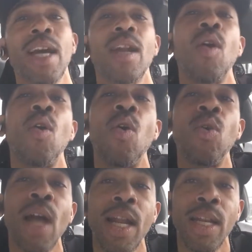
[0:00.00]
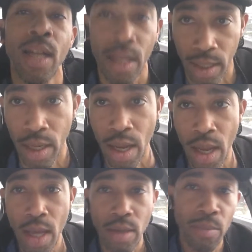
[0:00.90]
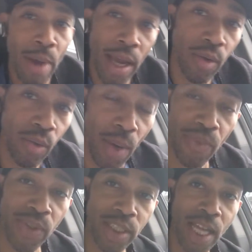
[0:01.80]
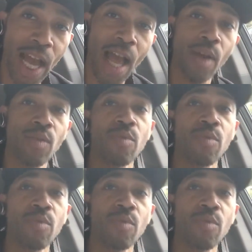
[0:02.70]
got a whole lot of nothing. You bankrupt for style, you